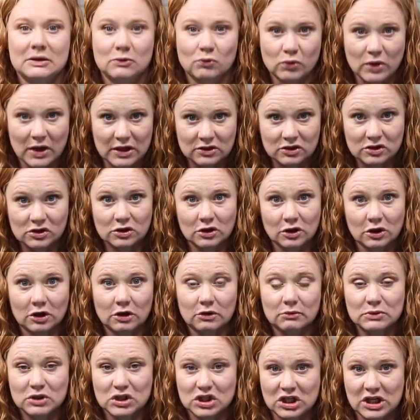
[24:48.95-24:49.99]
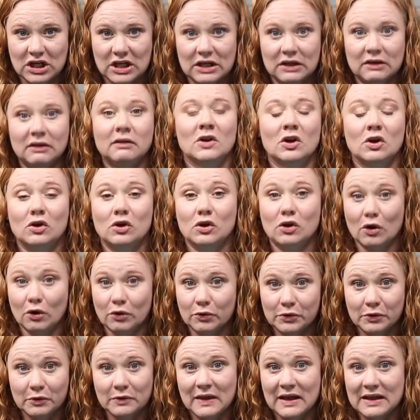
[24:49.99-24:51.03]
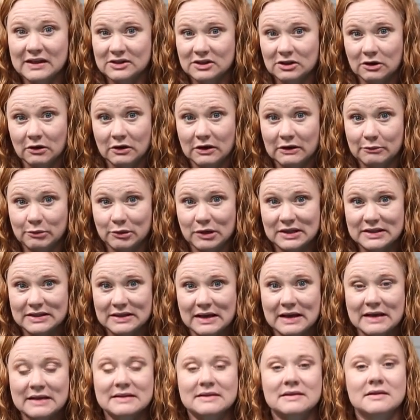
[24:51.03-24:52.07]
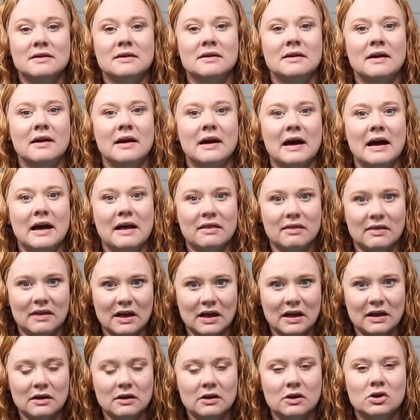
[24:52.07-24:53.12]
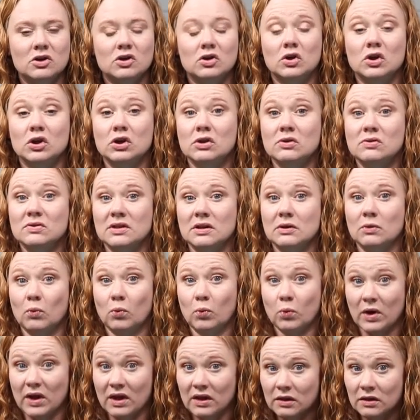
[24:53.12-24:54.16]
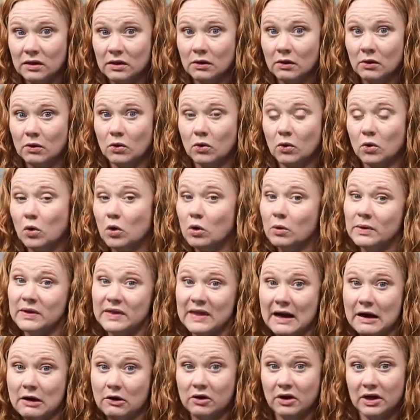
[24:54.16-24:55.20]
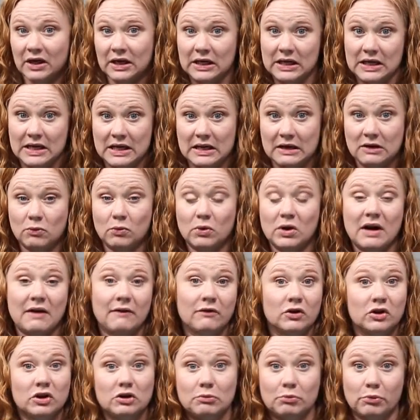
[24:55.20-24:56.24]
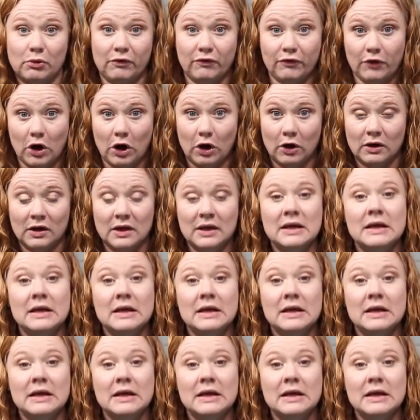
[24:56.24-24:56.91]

register your machine, go through that startup process, and then you can use it with or without Cricut Heat, whatever you prefer.